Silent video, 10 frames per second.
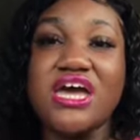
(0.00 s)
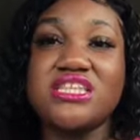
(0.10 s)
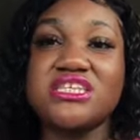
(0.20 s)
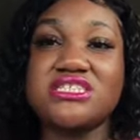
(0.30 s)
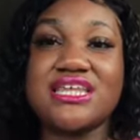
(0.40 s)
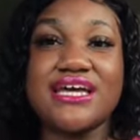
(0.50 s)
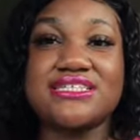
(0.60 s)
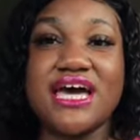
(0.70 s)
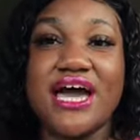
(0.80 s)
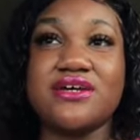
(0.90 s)
This
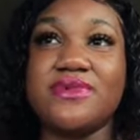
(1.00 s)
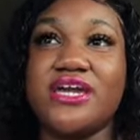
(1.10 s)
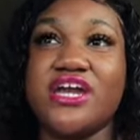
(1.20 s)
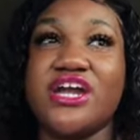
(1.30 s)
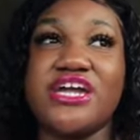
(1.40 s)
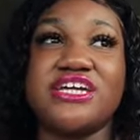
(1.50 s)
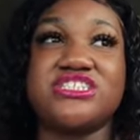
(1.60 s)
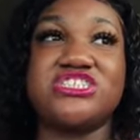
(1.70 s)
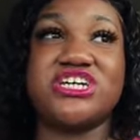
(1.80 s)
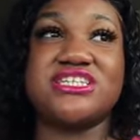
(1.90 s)
next item here
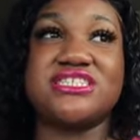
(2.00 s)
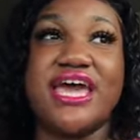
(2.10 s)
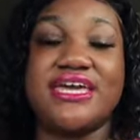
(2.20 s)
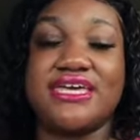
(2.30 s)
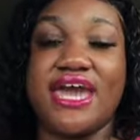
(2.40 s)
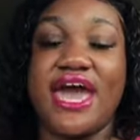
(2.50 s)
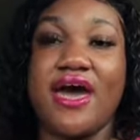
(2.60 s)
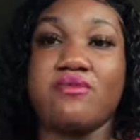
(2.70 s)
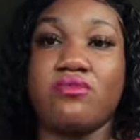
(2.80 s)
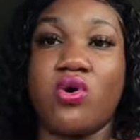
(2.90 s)
is just a
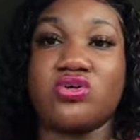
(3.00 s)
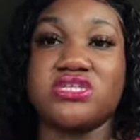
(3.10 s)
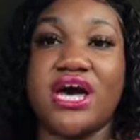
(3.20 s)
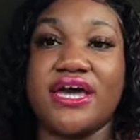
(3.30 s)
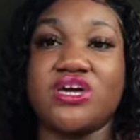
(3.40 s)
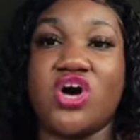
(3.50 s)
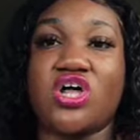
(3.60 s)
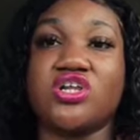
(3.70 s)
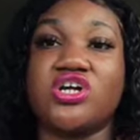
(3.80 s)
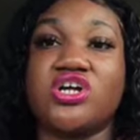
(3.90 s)
Gap
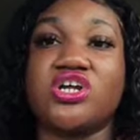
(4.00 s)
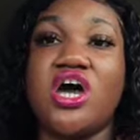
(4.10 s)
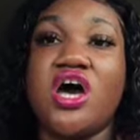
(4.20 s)
multicolored